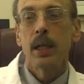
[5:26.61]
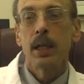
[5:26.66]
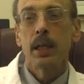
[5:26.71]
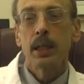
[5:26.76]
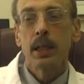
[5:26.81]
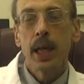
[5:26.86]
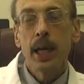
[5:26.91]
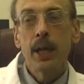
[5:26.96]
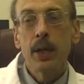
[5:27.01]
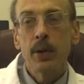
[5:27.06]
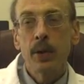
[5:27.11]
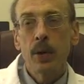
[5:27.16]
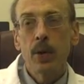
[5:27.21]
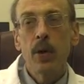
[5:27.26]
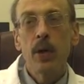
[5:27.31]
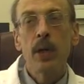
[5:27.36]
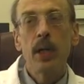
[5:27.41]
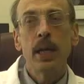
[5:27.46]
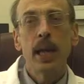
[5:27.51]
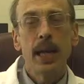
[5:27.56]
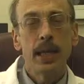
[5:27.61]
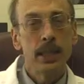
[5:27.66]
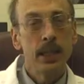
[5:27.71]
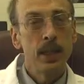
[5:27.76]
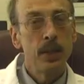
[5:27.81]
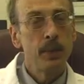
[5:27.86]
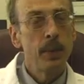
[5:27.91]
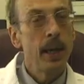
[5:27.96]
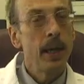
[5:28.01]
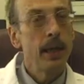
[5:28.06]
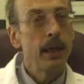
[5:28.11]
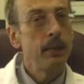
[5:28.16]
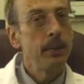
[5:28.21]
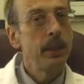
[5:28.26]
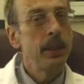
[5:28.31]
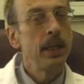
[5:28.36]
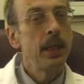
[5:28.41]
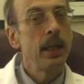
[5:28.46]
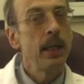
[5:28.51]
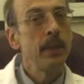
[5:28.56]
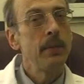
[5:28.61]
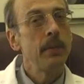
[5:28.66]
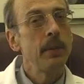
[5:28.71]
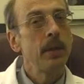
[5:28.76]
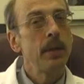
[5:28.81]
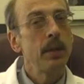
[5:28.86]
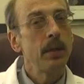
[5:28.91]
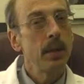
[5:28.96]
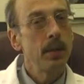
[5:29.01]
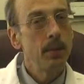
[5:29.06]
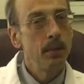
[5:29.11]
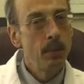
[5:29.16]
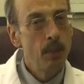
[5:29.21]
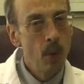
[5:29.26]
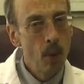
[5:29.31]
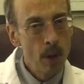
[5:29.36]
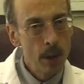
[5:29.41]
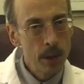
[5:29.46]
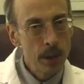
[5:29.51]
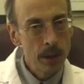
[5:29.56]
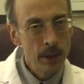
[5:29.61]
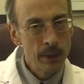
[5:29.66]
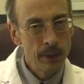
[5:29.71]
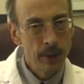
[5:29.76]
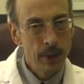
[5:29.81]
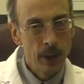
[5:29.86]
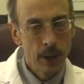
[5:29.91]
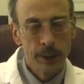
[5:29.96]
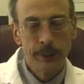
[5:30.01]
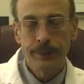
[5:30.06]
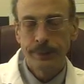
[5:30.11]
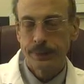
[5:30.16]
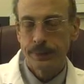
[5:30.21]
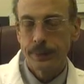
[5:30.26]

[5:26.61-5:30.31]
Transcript: Later on, as his pain became more severe,